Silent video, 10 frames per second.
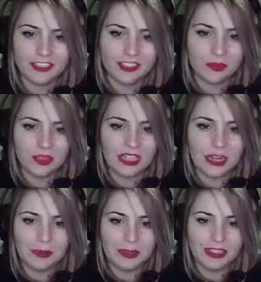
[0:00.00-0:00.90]
Let's just
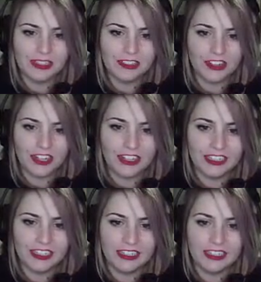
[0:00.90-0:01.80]
split up and
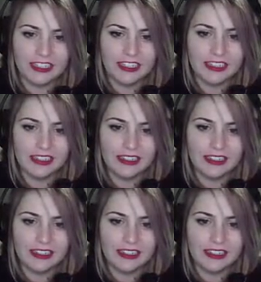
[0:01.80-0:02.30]
try and...